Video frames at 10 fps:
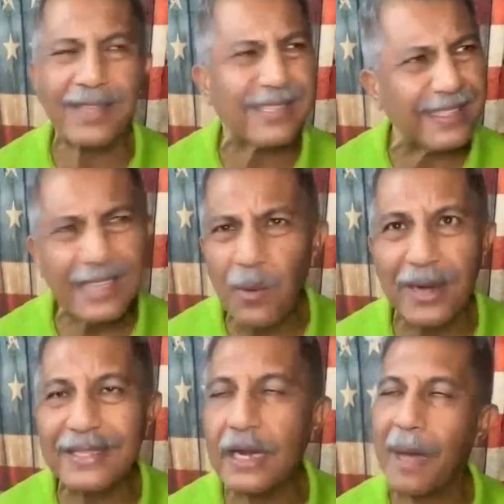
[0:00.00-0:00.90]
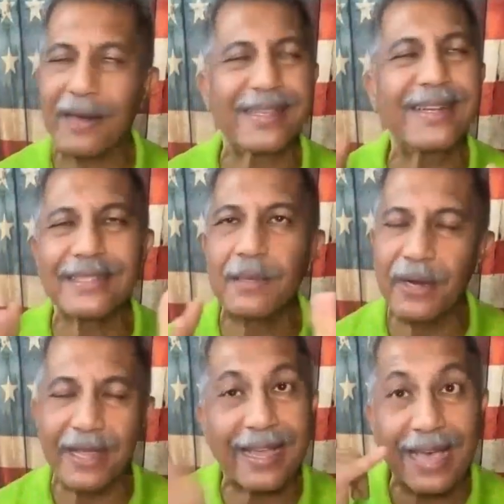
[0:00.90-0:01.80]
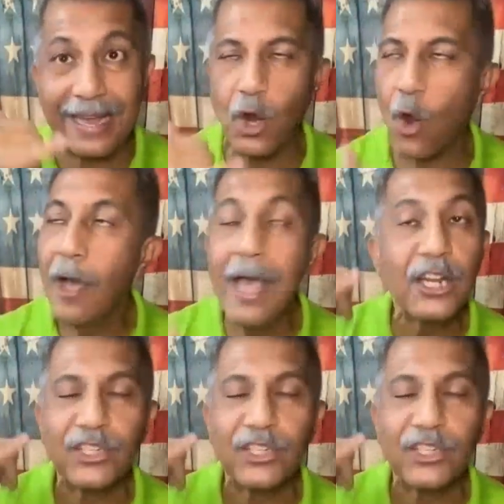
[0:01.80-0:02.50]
He's going to say, What is it about? I say, Listen, buddy, I got to go.